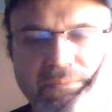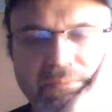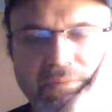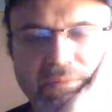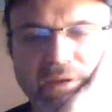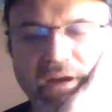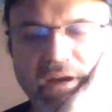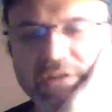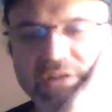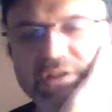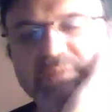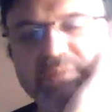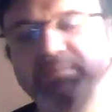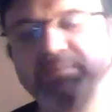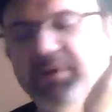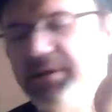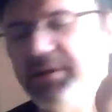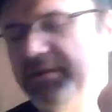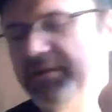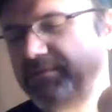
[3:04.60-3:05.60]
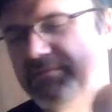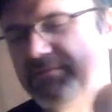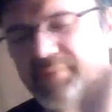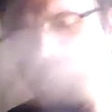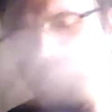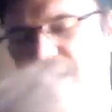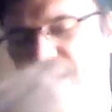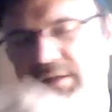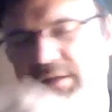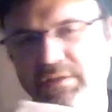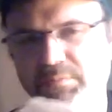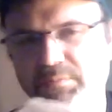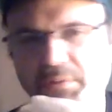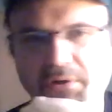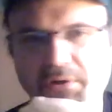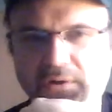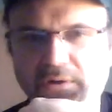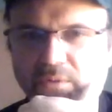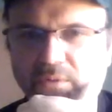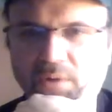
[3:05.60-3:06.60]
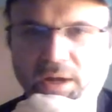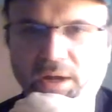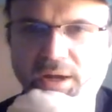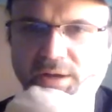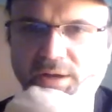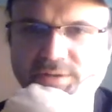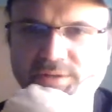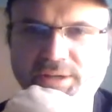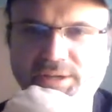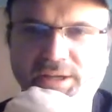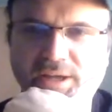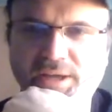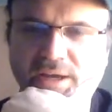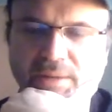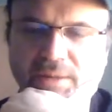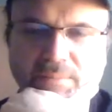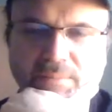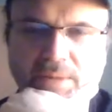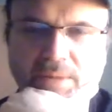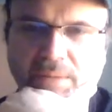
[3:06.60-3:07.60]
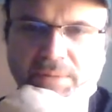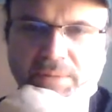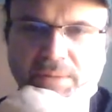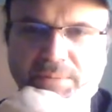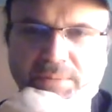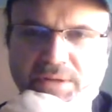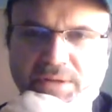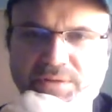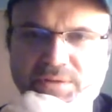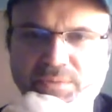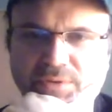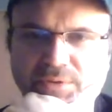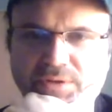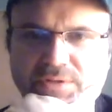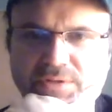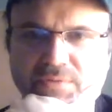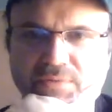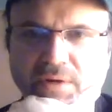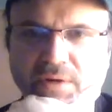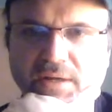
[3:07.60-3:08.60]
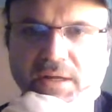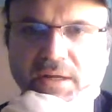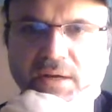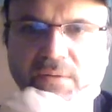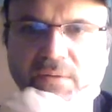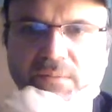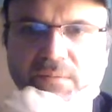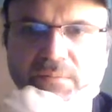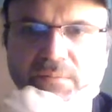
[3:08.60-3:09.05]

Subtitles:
I just put it I just put it away. I was like, yeah, I'm not messing with this right now.